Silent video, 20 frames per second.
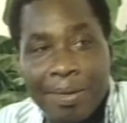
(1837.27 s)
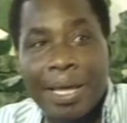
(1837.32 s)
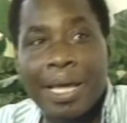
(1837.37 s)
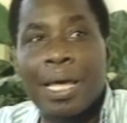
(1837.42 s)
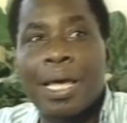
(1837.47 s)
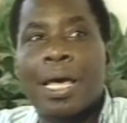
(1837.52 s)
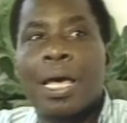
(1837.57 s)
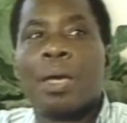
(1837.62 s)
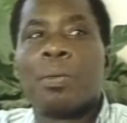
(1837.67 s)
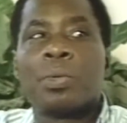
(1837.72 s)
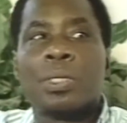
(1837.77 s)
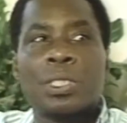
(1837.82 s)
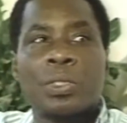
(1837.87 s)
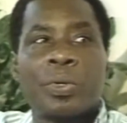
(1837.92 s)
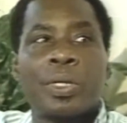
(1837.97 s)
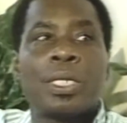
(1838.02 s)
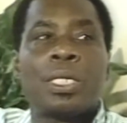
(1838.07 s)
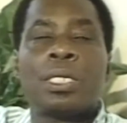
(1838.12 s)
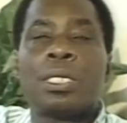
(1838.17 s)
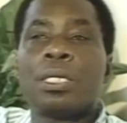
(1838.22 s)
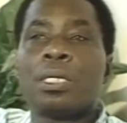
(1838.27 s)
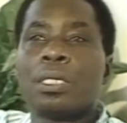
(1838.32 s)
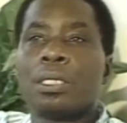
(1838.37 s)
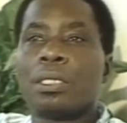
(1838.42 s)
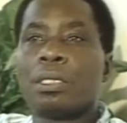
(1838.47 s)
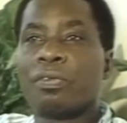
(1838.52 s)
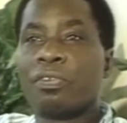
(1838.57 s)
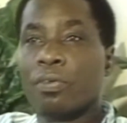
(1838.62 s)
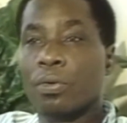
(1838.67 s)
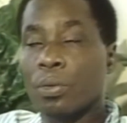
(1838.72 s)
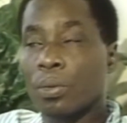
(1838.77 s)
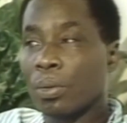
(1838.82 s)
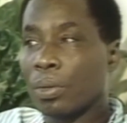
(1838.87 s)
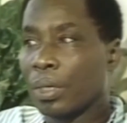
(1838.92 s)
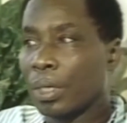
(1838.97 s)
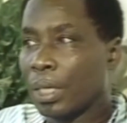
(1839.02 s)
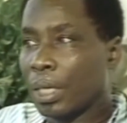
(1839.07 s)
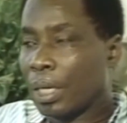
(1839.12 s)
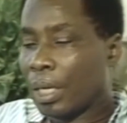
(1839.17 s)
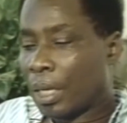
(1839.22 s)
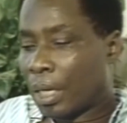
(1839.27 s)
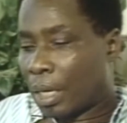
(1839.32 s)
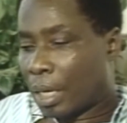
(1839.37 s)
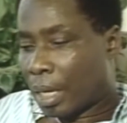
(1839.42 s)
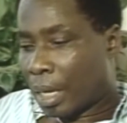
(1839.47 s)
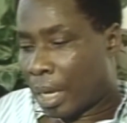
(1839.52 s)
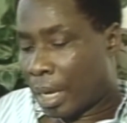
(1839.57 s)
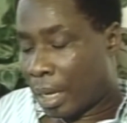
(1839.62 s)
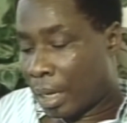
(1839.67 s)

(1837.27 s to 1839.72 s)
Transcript: But I was ready in 84.